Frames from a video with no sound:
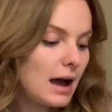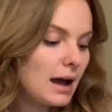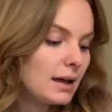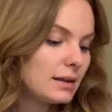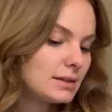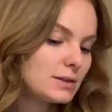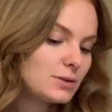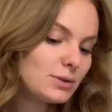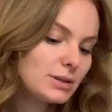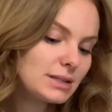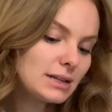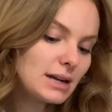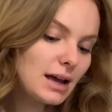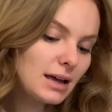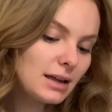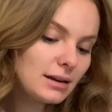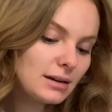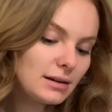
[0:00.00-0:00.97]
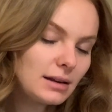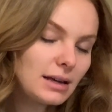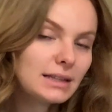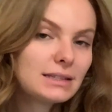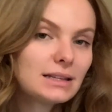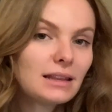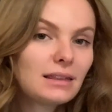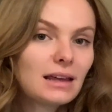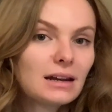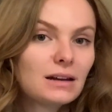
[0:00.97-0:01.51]
So it's not
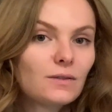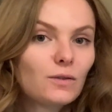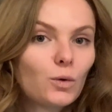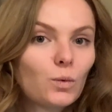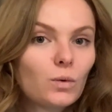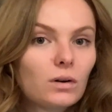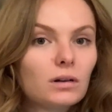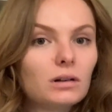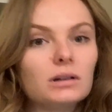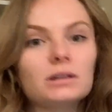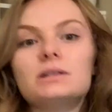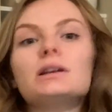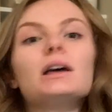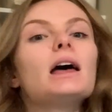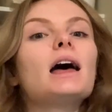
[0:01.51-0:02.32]
the end of the world.